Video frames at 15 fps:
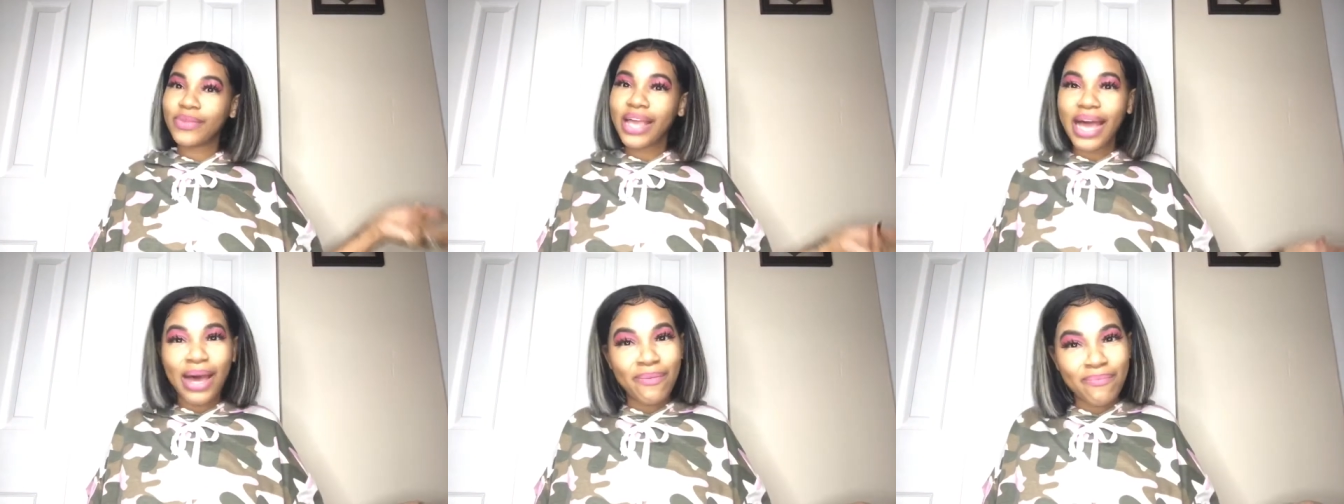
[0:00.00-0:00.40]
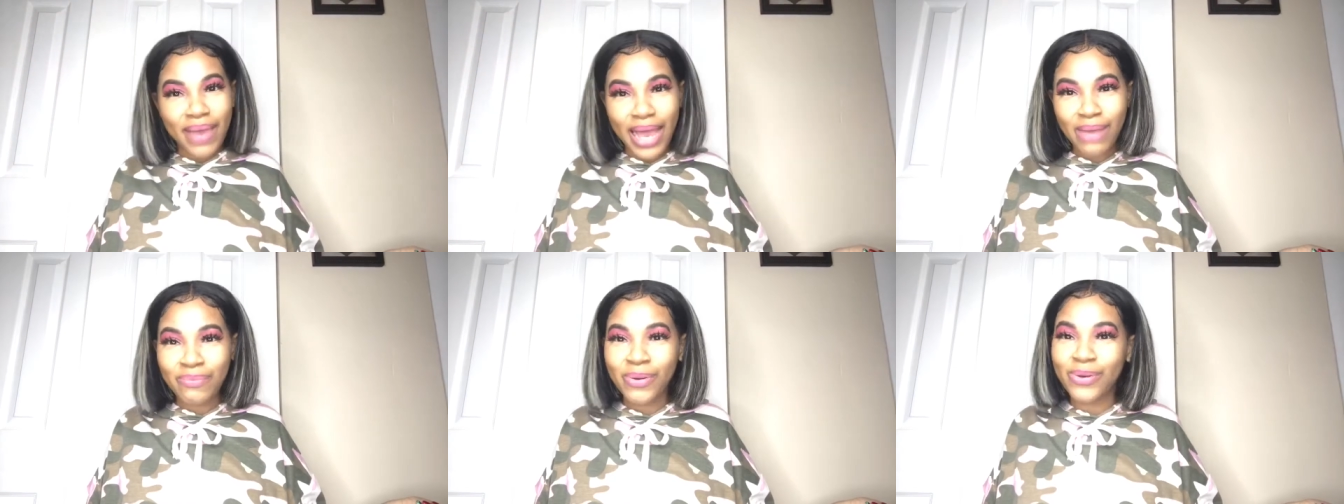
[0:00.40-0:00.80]
I'm
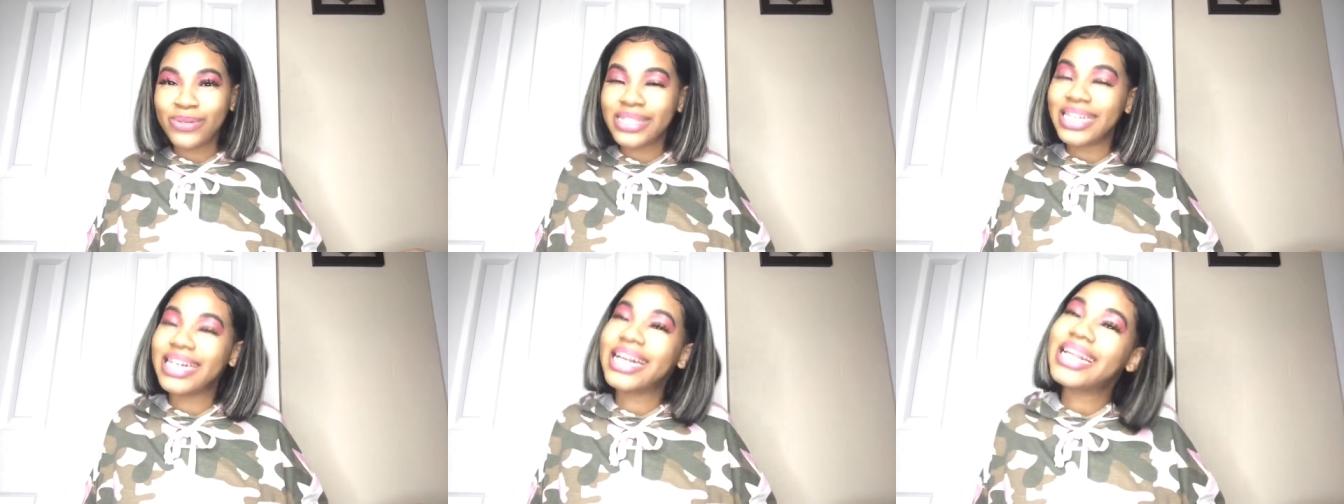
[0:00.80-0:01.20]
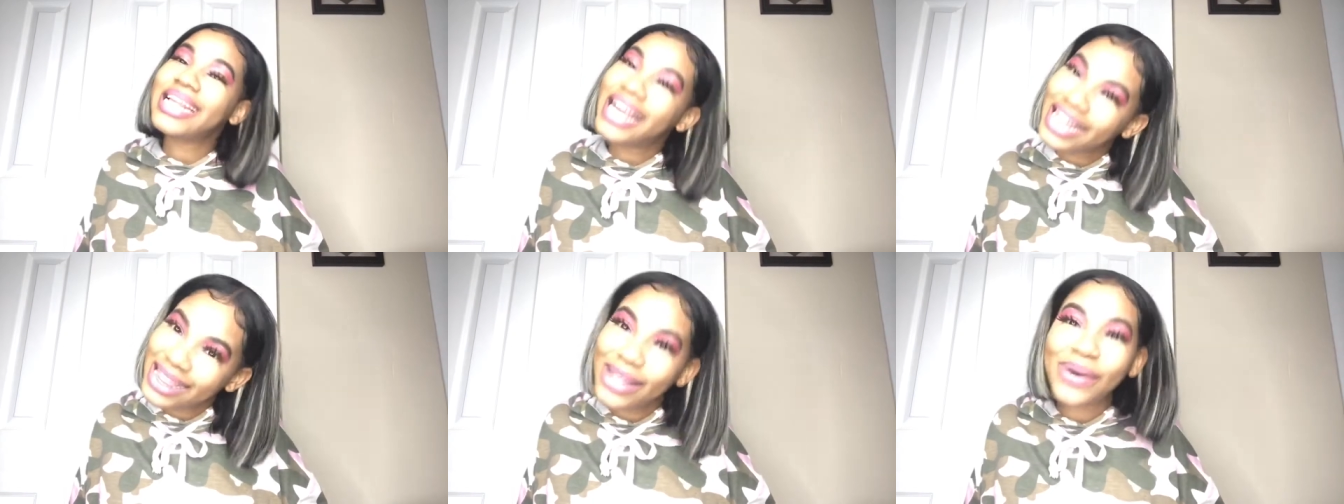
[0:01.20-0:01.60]
back posting
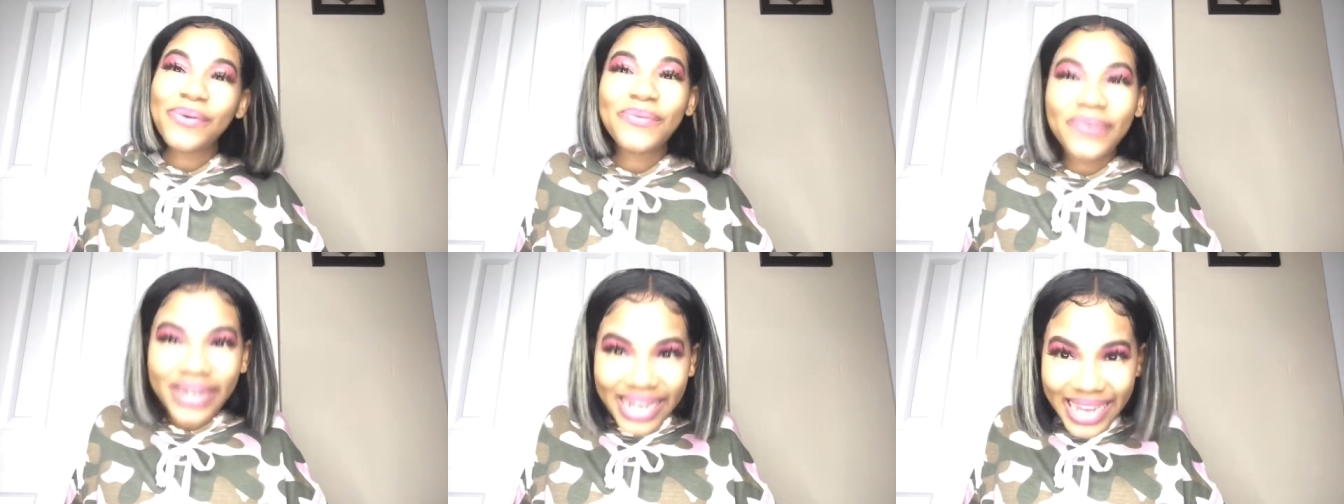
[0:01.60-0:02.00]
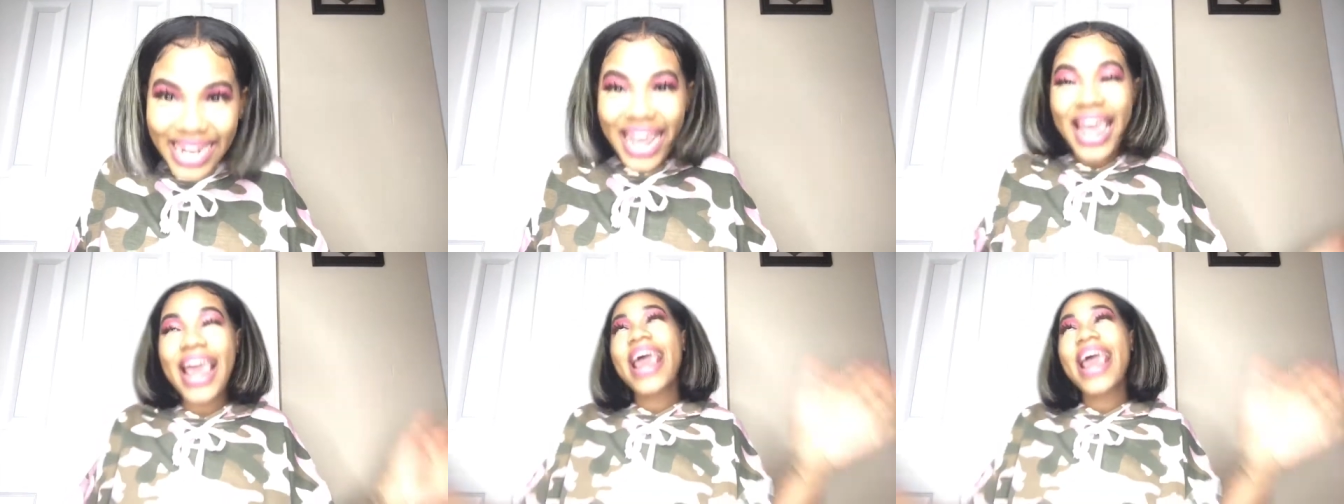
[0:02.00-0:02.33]
another one.